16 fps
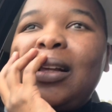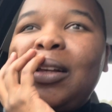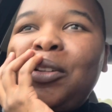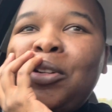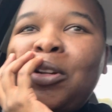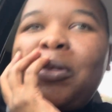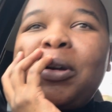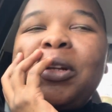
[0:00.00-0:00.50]

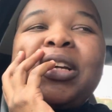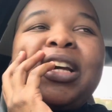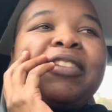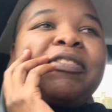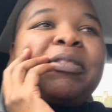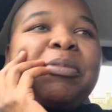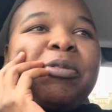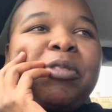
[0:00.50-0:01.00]
You know, when
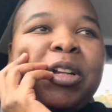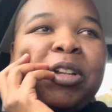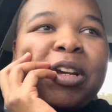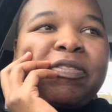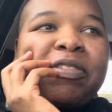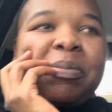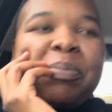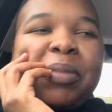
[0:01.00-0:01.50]
you
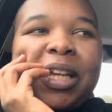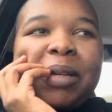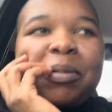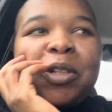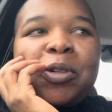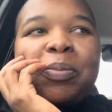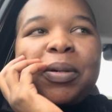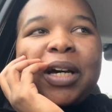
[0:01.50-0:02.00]
have a
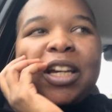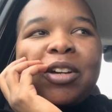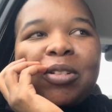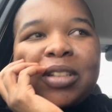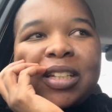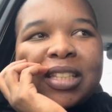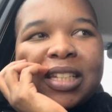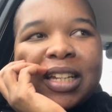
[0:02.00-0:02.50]
baby, you buy
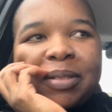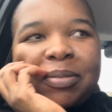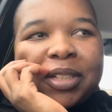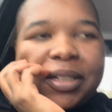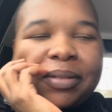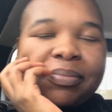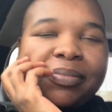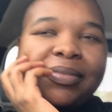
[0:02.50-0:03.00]
all the time,
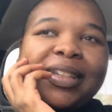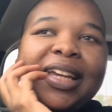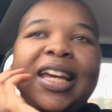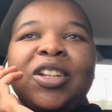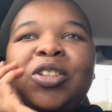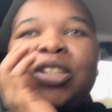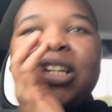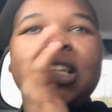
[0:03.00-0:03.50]
Shim,
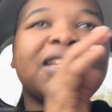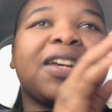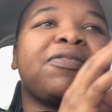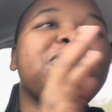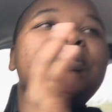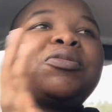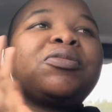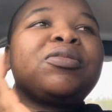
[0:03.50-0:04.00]
and you just
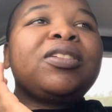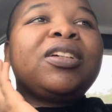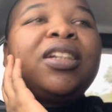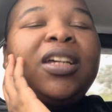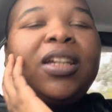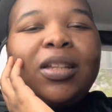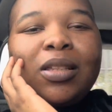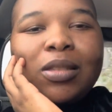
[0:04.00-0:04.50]
have
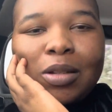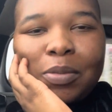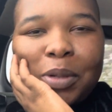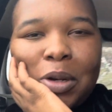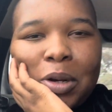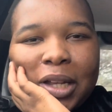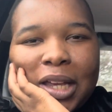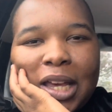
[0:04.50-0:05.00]
to
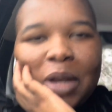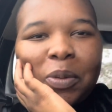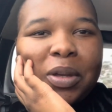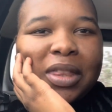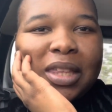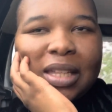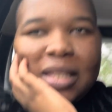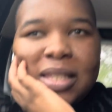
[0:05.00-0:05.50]
be okay
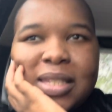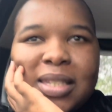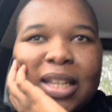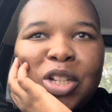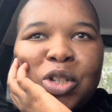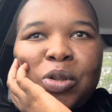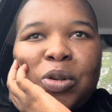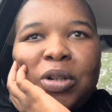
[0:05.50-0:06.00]
with it,
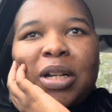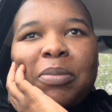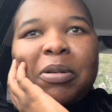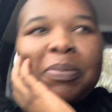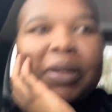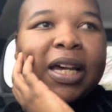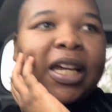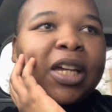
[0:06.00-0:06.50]
that you're gonna
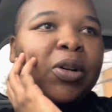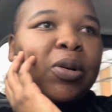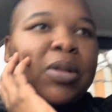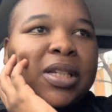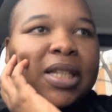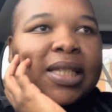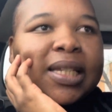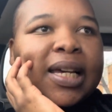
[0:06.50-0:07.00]
be buying
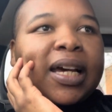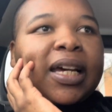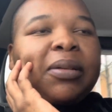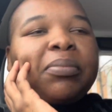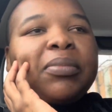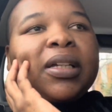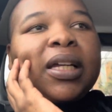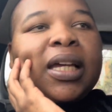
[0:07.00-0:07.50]
all the
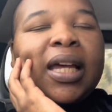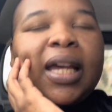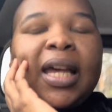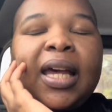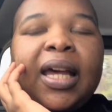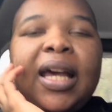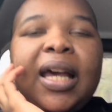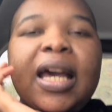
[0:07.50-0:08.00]

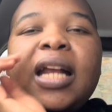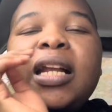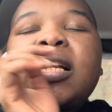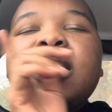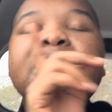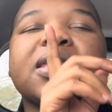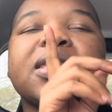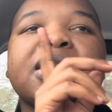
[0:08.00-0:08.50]
time. And
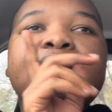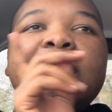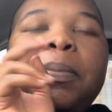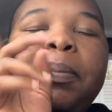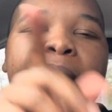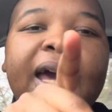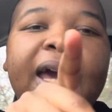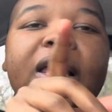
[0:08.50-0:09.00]
it
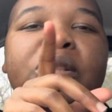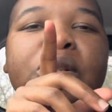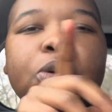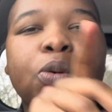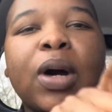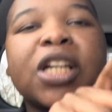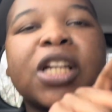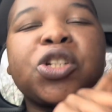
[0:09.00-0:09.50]
depends
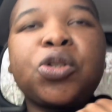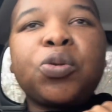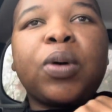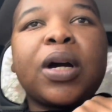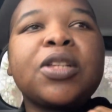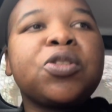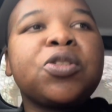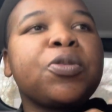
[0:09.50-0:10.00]
on what you
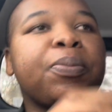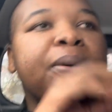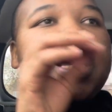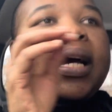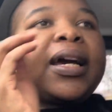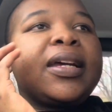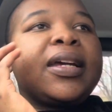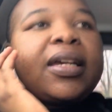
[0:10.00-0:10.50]
want to
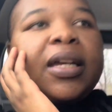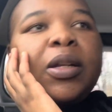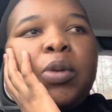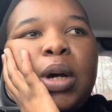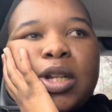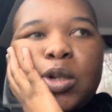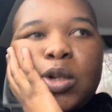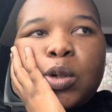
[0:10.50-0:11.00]
buy and
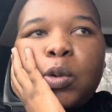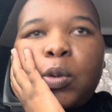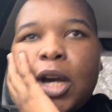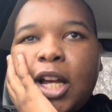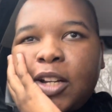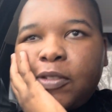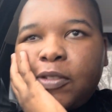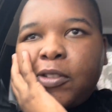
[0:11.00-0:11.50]
what do you
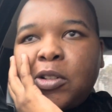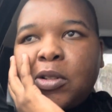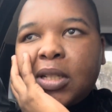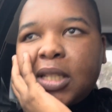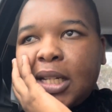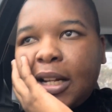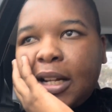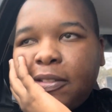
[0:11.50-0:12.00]
want for
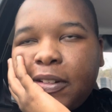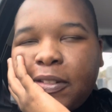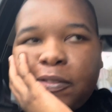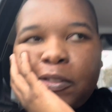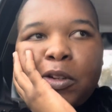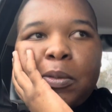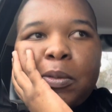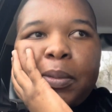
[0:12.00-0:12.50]
yourself and
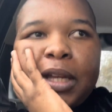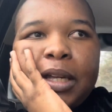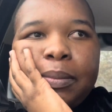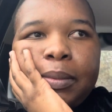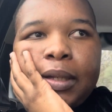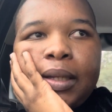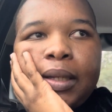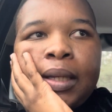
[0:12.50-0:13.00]
for your
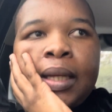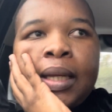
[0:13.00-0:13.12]
baby.